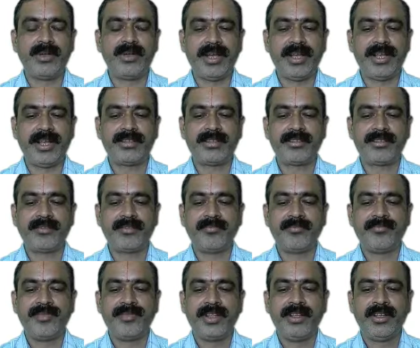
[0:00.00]
to devise
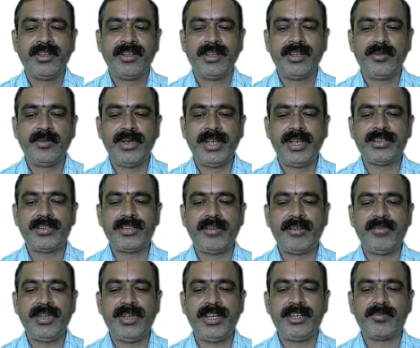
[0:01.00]
the ways
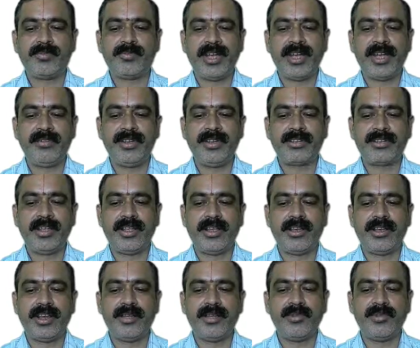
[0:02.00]
and means by which they
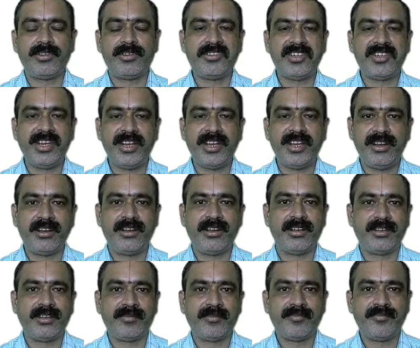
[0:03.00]
are able to shield
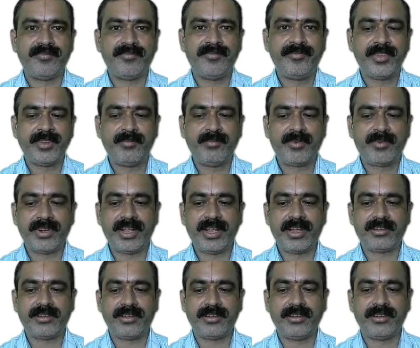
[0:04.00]
and
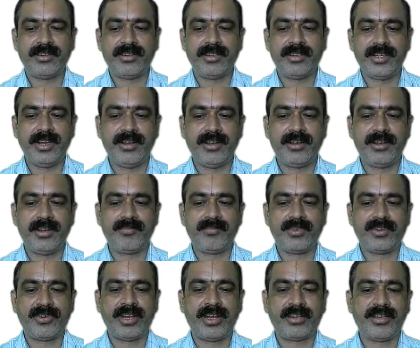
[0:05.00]

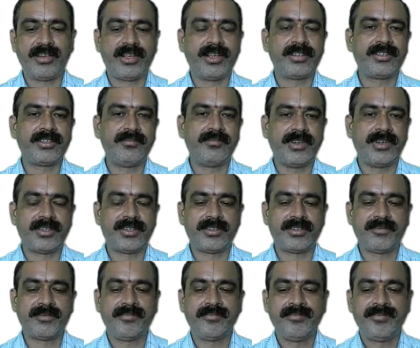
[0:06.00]
protect the
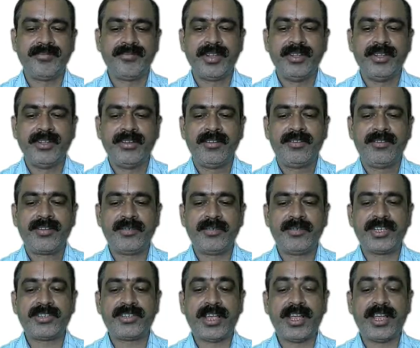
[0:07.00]
customers
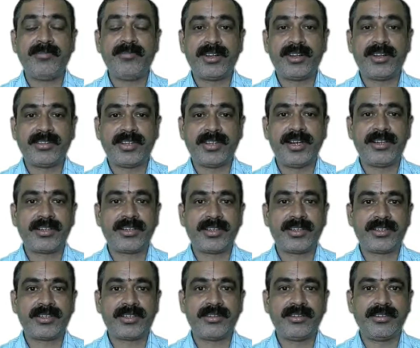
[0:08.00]
from the cyber
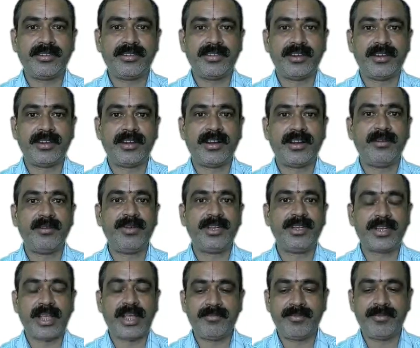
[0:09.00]
threats that are
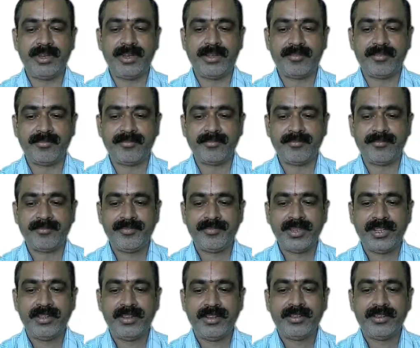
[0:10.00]
always happening.
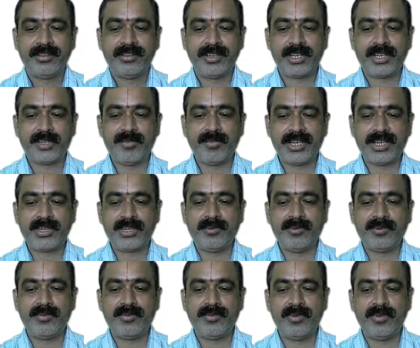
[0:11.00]
This is much
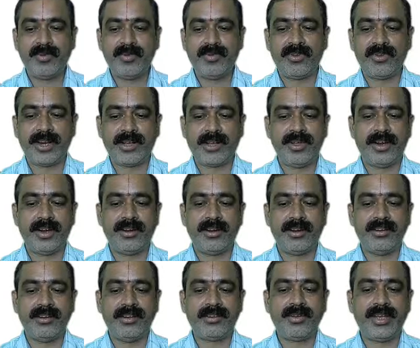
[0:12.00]
more
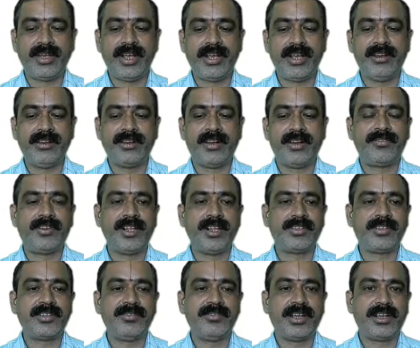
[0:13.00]
required to gain
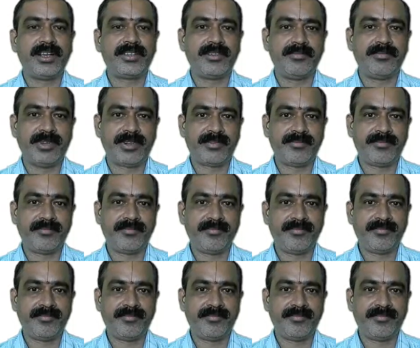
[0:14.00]
confidence of the customer.